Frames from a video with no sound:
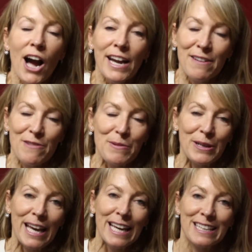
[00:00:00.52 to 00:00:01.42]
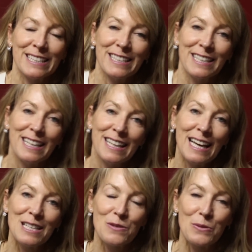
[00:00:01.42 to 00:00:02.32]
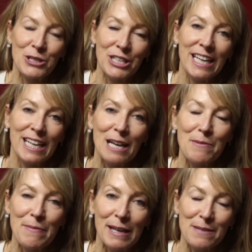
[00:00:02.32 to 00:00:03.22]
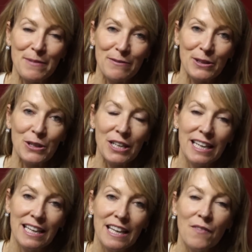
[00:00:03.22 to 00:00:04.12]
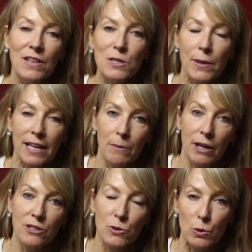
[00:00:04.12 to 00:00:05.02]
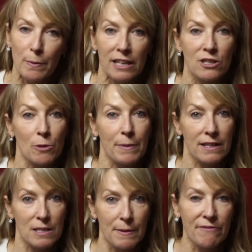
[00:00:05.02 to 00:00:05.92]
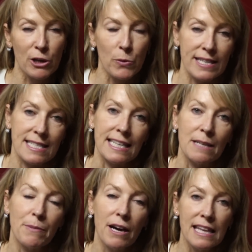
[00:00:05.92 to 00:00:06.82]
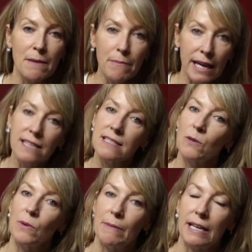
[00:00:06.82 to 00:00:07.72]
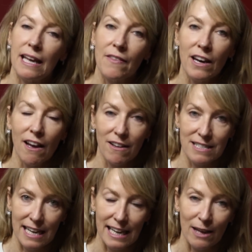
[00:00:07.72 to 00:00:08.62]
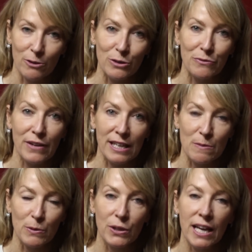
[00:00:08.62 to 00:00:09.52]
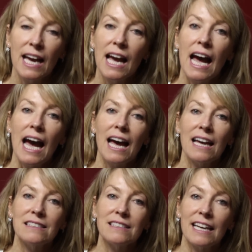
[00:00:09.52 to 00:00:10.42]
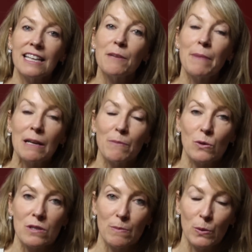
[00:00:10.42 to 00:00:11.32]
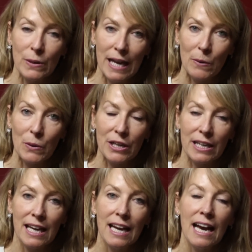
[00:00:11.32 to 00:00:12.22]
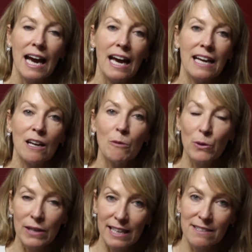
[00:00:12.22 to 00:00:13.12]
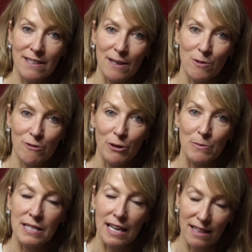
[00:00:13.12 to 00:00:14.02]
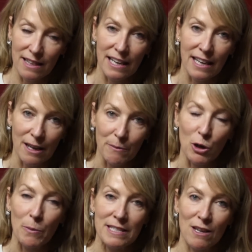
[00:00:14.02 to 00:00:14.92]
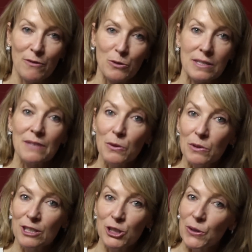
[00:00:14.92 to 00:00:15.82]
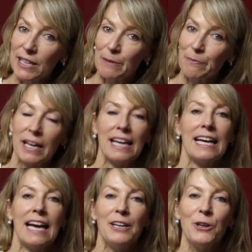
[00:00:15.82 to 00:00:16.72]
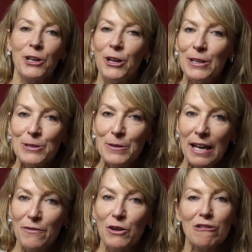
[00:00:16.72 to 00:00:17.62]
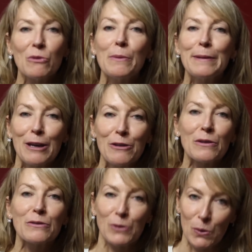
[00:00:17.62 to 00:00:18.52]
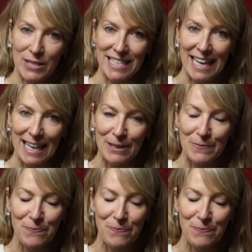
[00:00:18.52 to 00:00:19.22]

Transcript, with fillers: Hi everybody, thanks for watching and coming back to my vlog. This week I'm going to talk about a topic that's been requested by the amazing women in the Latte Lounge on Facebook and in the Menopause Support Network and I'll put links to those groups in the um, comments afterwards if you want to join them and you can only do that if you're a woman over 40.